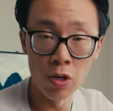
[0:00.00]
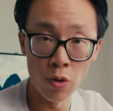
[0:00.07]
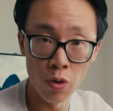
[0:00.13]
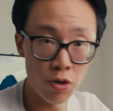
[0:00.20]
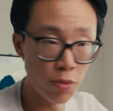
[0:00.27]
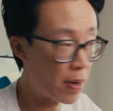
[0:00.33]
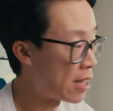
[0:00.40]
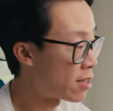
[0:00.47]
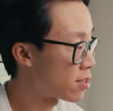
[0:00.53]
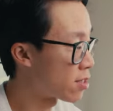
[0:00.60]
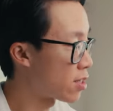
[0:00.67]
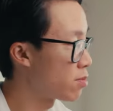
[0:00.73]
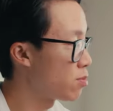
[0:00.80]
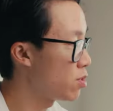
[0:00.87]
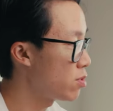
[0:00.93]
in order to balance the
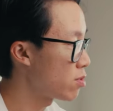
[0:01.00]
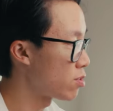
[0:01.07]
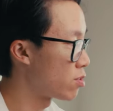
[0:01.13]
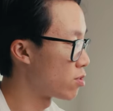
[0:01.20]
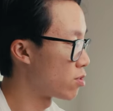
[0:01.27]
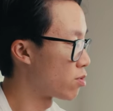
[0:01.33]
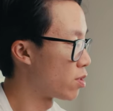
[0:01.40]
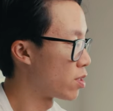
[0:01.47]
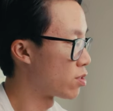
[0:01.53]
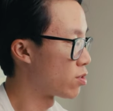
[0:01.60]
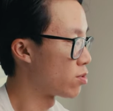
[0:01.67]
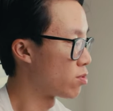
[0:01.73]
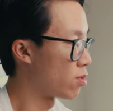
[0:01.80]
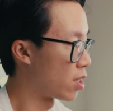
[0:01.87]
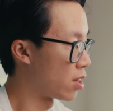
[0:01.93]
gimbal, you're going
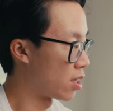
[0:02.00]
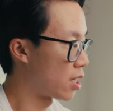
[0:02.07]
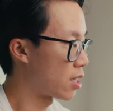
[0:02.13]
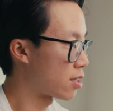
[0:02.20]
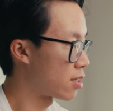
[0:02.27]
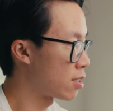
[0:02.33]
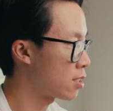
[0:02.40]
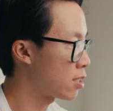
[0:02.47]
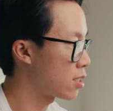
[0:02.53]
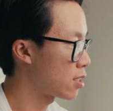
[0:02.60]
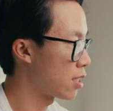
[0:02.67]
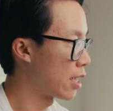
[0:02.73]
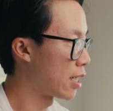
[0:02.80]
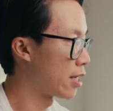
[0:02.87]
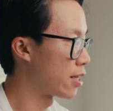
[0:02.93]
to unlock
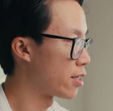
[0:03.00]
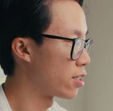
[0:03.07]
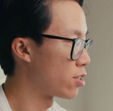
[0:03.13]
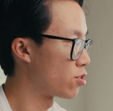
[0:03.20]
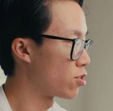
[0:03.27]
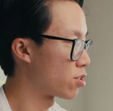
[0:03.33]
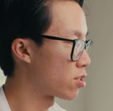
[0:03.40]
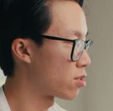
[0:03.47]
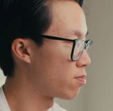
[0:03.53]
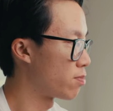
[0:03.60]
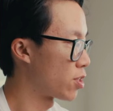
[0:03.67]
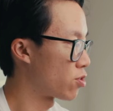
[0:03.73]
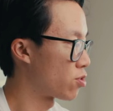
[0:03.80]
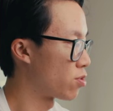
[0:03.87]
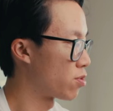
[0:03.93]
this, and then just
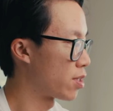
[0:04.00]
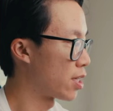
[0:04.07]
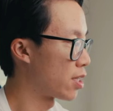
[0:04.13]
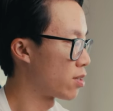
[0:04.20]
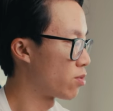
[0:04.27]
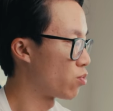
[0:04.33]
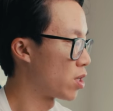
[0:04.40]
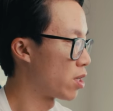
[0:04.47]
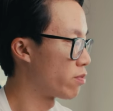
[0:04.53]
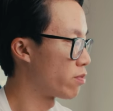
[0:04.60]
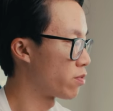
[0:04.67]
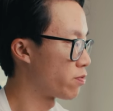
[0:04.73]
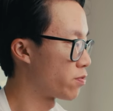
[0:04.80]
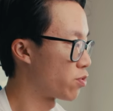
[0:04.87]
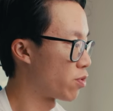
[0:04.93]
make sure that
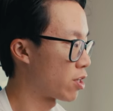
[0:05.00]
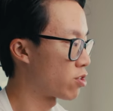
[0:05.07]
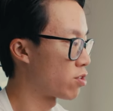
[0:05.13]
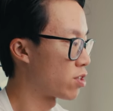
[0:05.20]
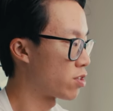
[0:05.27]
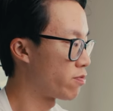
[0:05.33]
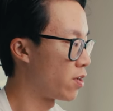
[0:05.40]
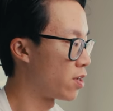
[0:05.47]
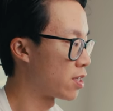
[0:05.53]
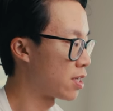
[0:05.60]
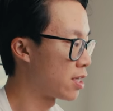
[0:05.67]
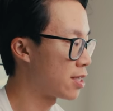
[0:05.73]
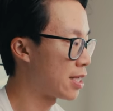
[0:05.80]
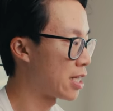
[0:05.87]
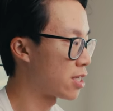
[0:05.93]
whatever direction it's falling
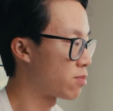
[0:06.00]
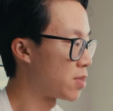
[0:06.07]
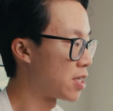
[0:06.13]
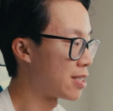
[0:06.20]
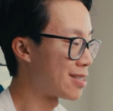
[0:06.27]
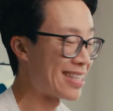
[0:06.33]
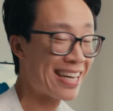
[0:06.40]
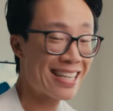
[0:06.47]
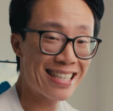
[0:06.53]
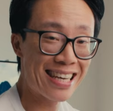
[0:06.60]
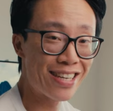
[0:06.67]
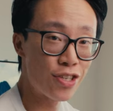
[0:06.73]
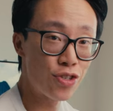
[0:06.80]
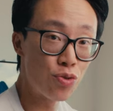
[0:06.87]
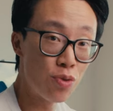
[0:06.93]
in, that means that
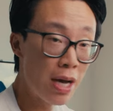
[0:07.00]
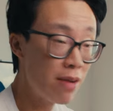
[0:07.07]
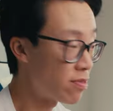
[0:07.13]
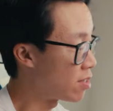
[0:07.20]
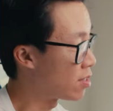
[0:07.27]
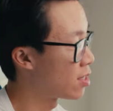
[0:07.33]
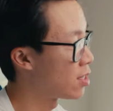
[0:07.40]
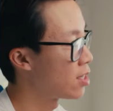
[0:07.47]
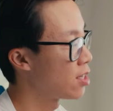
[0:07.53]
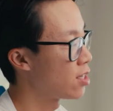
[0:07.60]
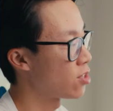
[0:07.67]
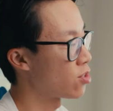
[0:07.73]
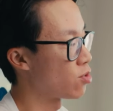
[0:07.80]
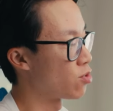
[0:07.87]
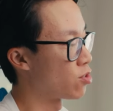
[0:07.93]
side is too heavy.
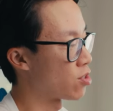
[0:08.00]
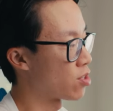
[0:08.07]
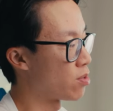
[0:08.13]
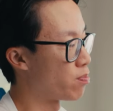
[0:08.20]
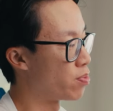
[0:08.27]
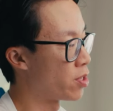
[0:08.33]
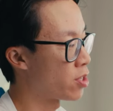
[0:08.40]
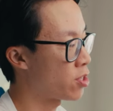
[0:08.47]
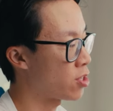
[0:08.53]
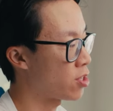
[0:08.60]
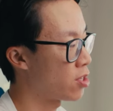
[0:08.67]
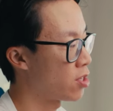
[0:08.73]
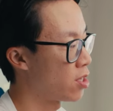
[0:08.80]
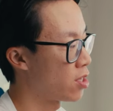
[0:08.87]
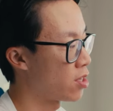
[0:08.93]
So you're just gonna push
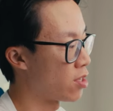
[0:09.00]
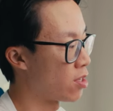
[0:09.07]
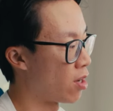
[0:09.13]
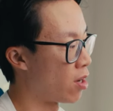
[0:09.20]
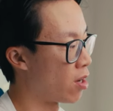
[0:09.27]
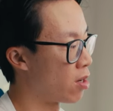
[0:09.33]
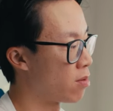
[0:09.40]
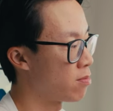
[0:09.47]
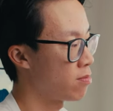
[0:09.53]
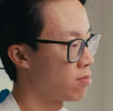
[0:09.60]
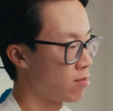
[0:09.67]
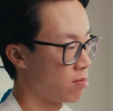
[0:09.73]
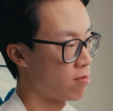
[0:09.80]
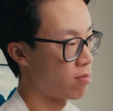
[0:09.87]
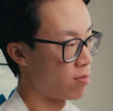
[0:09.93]
the arm
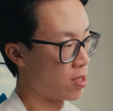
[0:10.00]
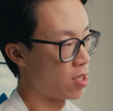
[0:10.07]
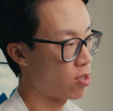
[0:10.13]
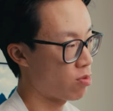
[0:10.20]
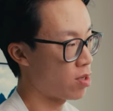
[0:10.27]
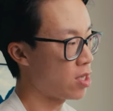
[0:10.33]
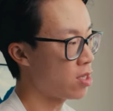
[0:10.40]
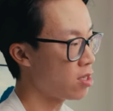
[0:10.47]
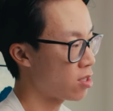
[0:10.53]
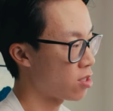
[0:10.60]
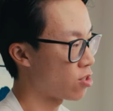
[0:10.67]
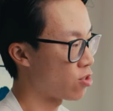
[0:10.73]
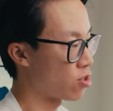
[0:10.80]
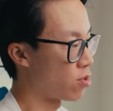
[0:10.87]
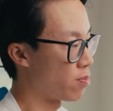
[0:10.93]
this way,
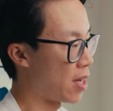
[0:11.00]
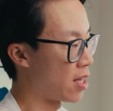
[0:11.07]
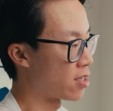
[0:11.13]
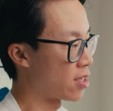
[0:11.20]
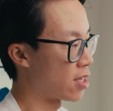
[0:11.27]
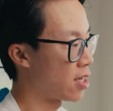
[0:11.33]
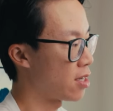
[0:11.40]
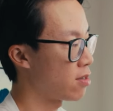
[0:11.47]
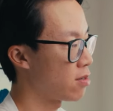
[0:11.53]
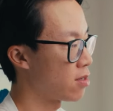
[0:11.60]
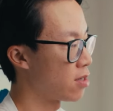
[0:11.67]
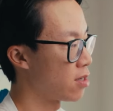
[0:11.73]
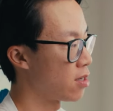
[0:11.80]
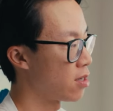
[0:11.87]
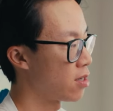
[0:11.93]
just to balance it
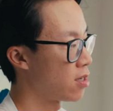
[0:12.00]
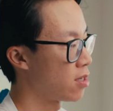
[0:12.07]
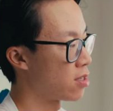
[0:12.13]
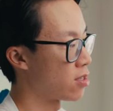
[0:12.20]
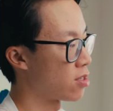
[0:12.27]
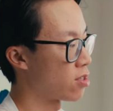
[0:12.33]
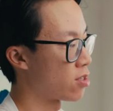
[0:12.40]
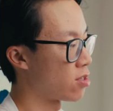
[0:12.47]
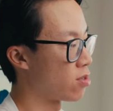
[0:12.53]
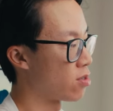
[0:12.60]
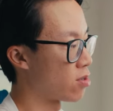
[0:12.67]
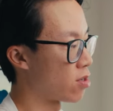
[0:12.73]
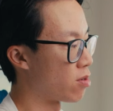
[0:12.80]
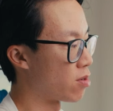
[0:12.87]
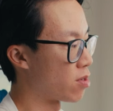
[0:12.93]
out.
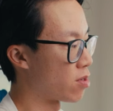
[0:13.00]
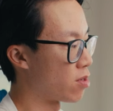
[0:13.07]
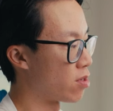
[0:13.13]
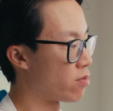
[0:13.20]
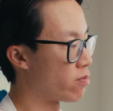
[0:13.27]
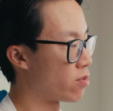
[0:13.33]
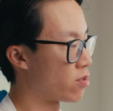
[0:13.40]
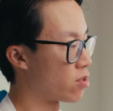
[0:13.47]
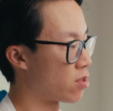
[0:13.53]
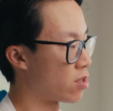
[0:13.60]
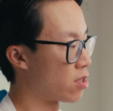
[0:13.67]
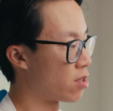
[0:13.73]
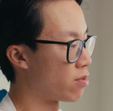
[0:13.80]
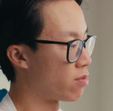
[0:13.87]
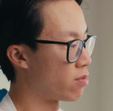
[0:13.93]
Still going over to
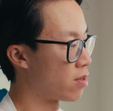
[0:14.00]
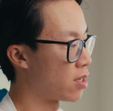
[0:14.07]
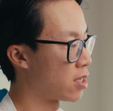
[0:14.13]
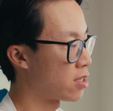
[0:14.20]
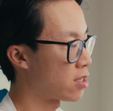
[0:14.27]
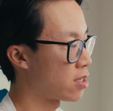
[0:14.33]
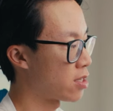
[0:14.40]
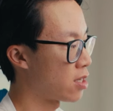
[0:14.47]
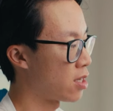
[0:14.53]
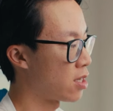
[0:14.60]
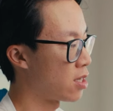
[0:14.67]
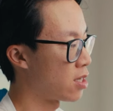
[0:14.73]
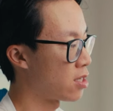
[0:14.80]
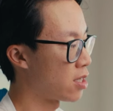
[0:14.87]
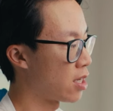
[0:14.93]
the right
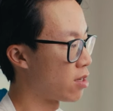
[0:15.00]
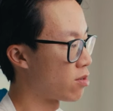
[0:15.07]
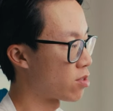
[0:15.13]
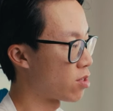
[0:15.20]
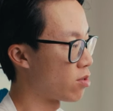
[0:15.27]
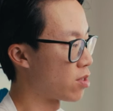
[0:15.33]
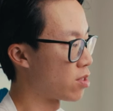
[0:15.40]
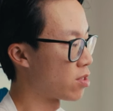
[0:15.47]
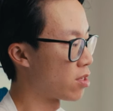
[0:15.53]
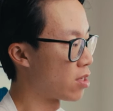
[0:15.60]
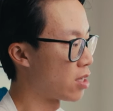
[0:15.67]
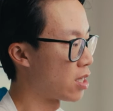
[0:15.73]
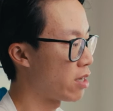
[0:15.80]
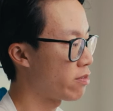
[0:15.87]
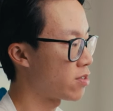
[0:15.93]
side. Now it's going to the
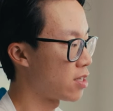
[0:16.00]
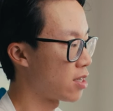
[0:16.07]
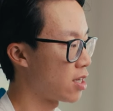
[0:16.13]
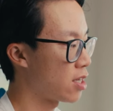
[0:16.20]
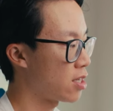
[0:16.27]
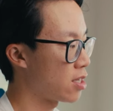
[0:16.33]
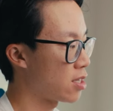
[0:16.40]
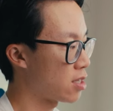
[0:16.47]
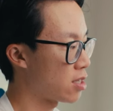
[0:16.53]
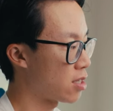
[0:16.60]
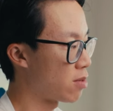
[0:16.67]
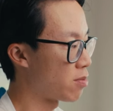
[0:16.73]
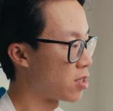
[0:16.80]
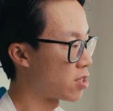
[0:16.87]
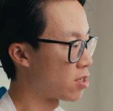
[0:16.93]
left, see that?
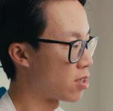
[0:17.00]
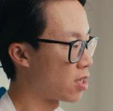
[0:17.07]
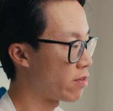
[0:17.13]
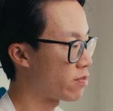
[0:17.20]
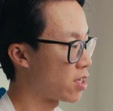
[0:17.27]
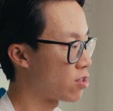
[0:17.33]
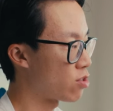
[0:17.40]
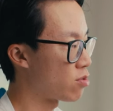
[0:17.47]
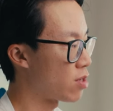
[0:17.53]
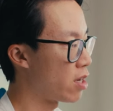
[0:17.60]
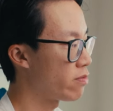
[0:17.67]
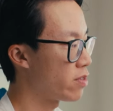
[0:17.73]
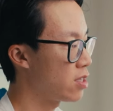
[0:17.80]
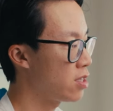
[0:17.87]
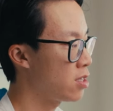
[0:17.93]
That means the left side's too
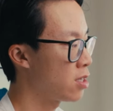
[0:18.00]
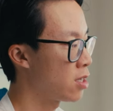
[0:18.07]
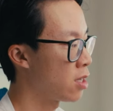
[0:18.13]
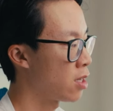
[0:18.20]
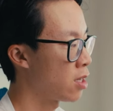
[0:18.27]
heavy.